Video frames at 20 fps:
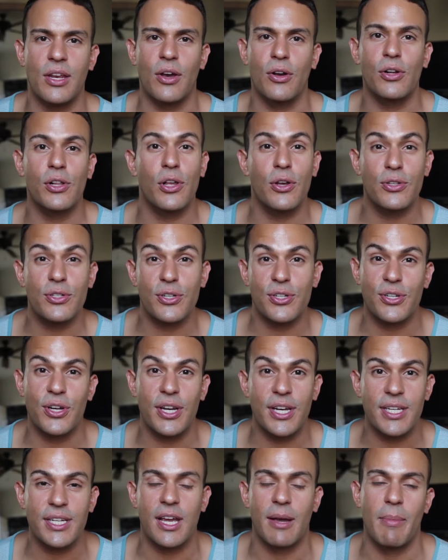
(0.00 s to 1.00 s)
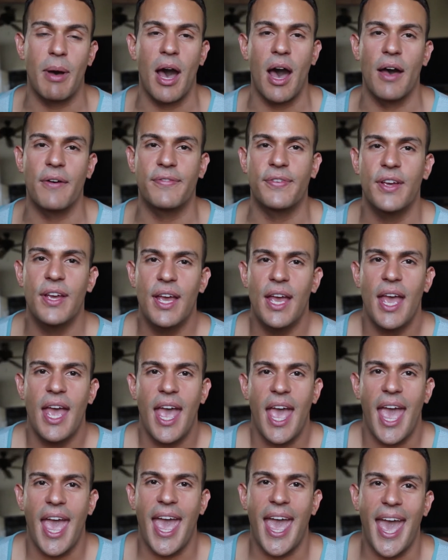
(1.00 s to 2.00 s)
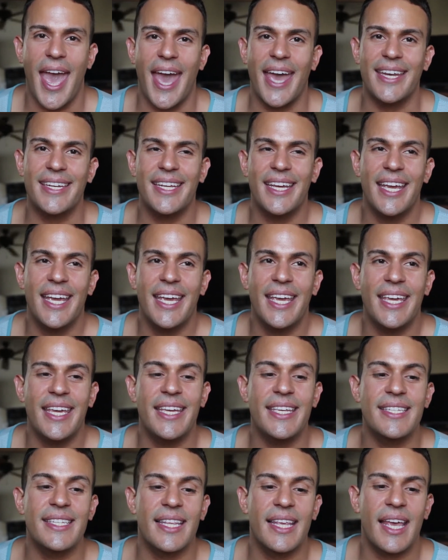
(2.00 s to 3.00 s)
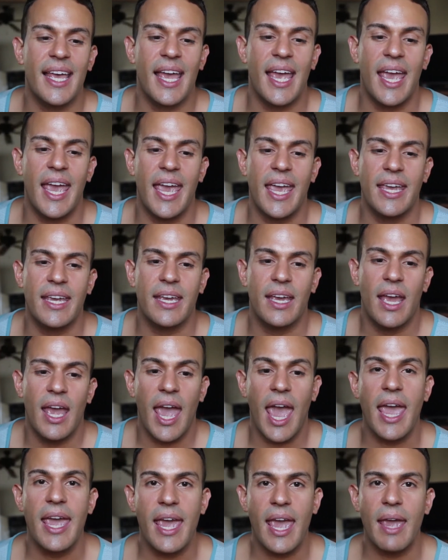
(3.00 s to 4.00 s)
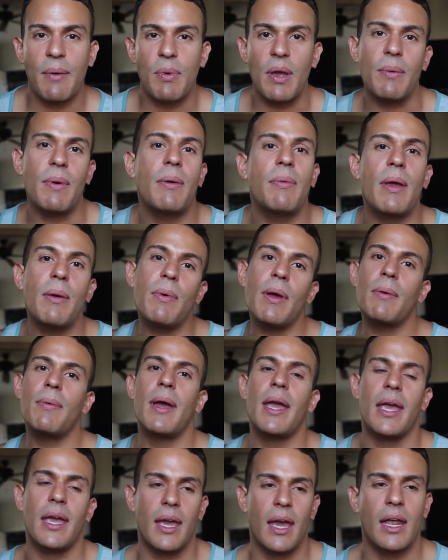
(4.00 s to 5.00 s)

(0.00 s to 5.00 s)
you know, clothes are starting to come off. And he's like, hey, wait.